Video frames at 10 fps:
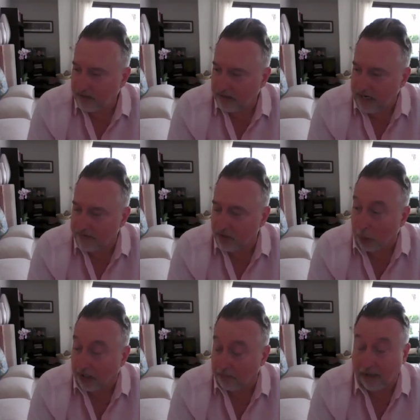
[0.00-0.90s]
even
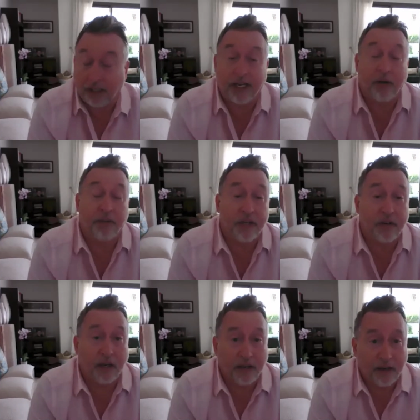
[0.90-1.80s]
opening a bank account in the
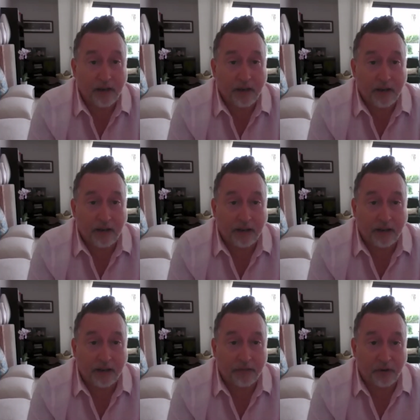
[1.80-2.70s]
UK
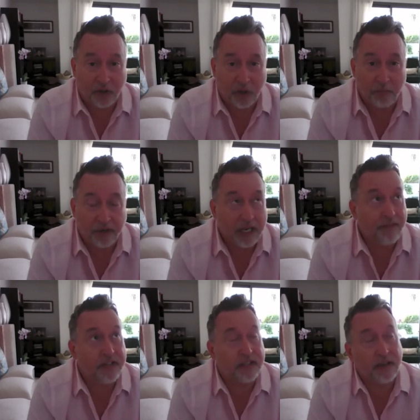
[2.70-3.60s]
uh, for a company if
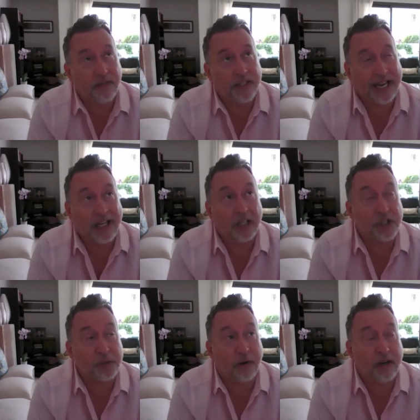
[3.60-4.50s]
it's if it's held
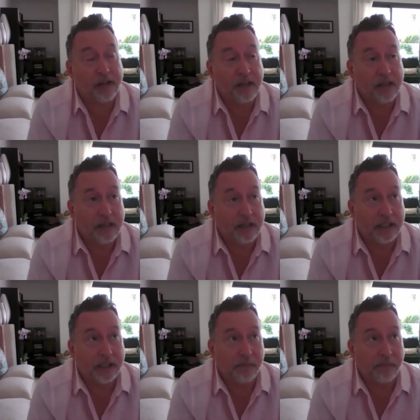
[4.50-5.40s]
just by
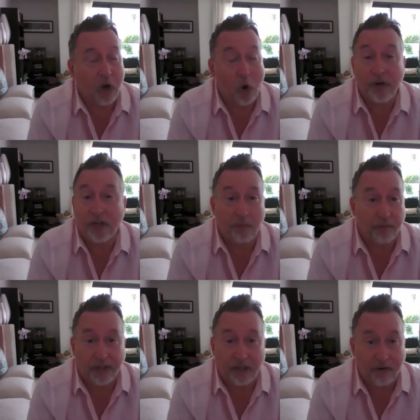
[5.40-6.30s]
um, a holding
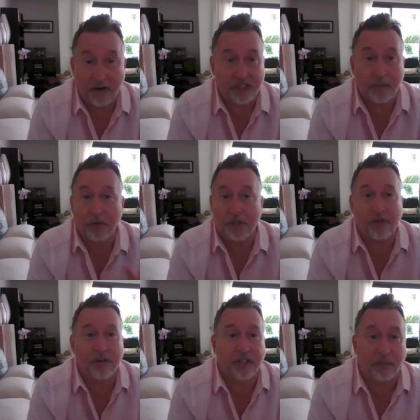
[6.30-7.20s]
company. A very simple
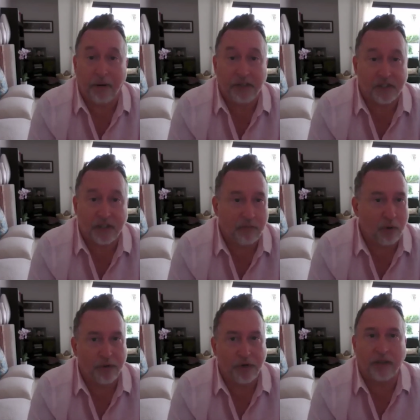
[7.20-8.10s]
structure. The banks are saying,
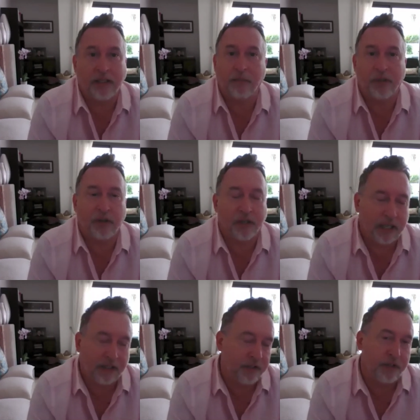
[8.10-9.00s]
well, we're not lend- we're not going to
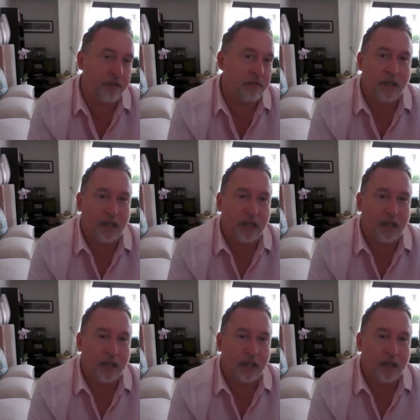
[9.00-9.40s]
lend to you.